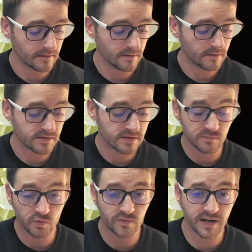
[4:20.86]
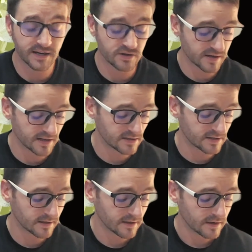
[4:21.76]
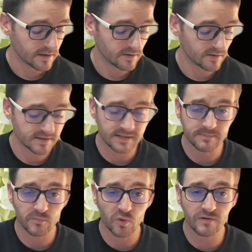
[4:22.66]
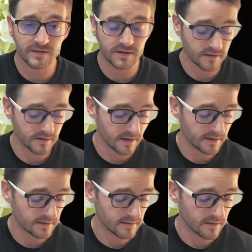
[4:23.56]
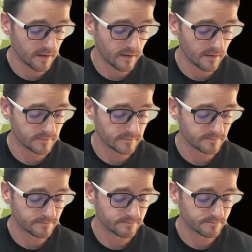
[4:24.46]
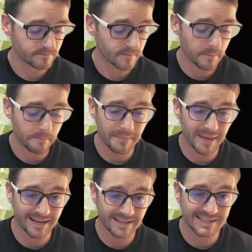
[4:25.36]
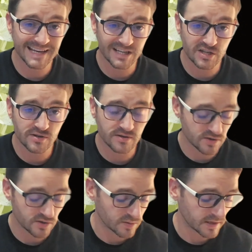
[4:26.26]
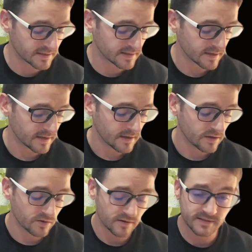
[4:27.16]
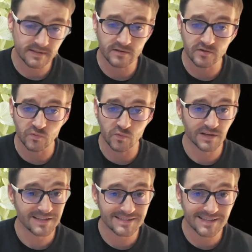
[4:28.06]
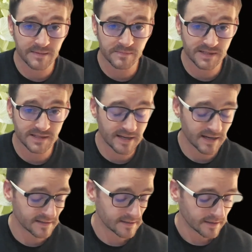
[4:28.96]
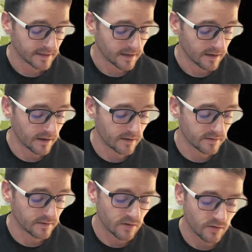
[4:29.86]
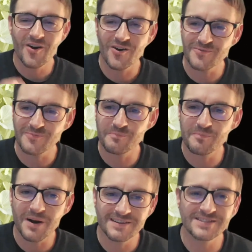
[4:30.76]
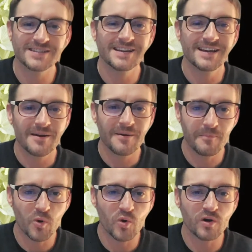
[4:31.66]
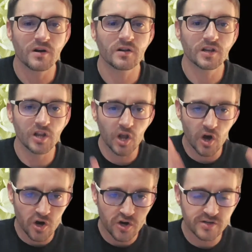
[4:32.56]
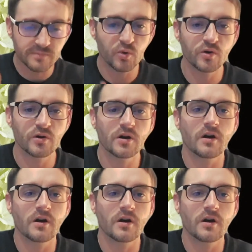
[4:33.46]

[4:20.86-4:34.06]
smooth hydrangea. You're going to see more of a matted texture to it. You're going to see those woody stems again, are much more large, more